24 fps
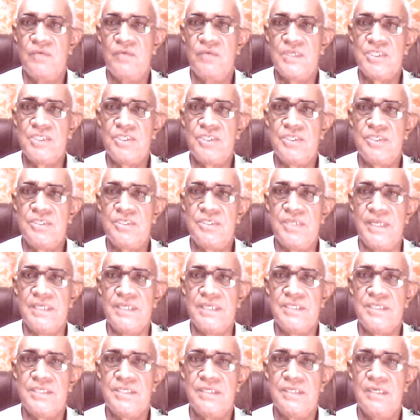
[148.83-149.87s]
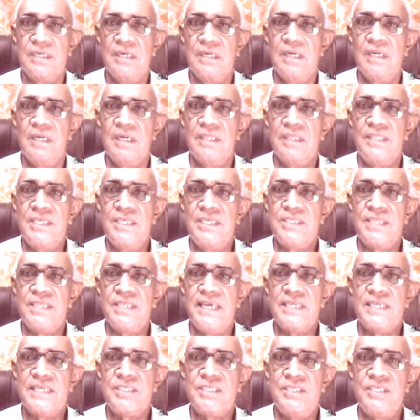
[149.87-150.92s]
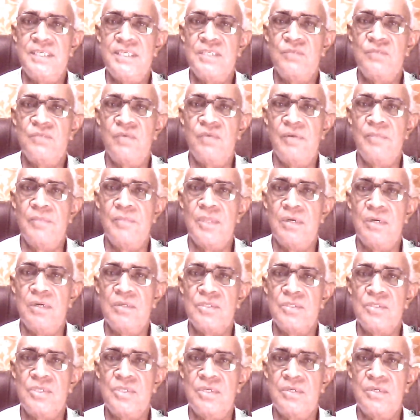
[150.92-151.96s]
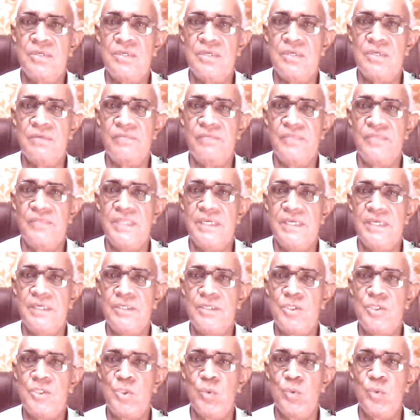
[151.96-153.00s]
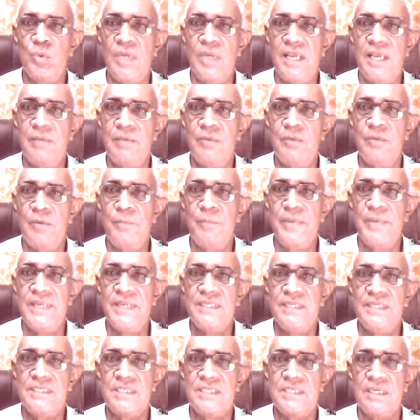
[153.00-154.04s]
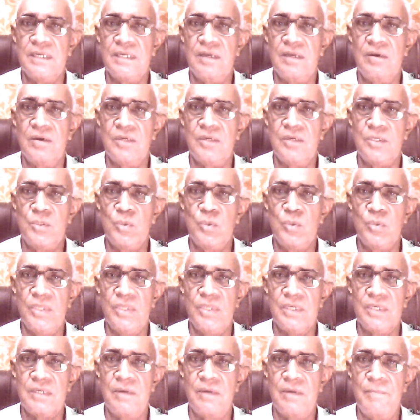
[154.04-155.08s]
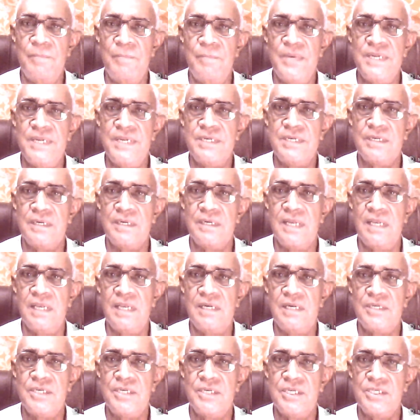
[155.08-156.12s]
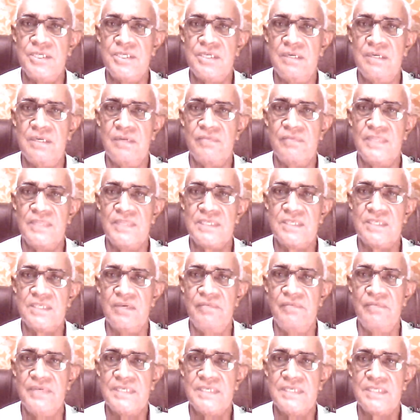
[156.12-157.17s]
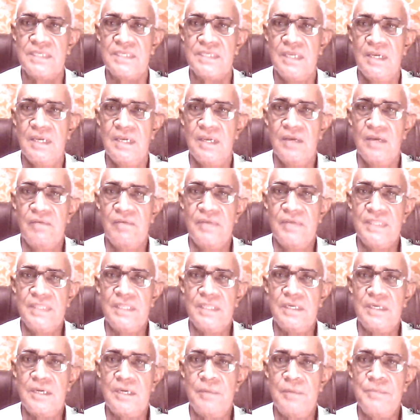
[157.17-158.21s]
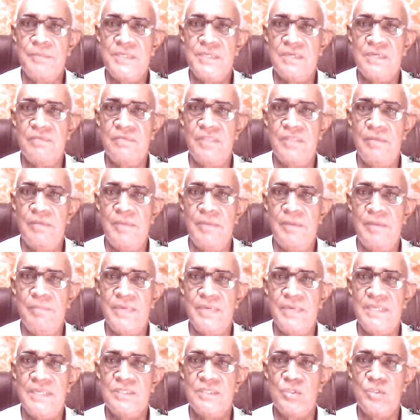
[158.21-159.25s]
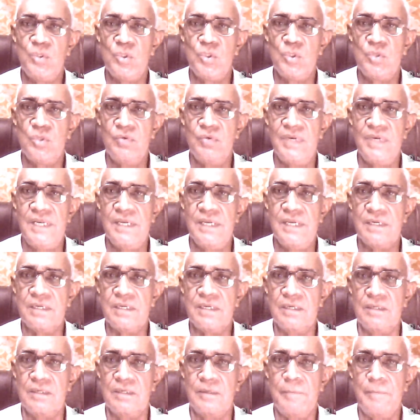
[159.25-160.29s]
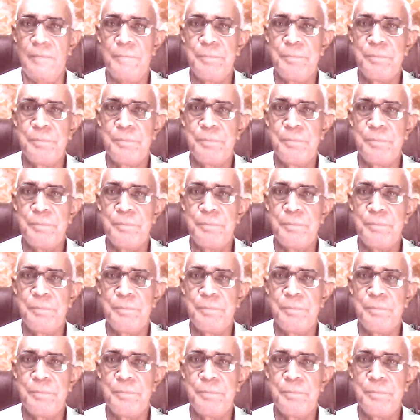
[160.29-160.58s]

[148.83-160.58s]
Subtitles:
First stage. This extends from the onset of the true labor pains to the complete dilatation of the cervix when the rupture of the membranes usually occurs.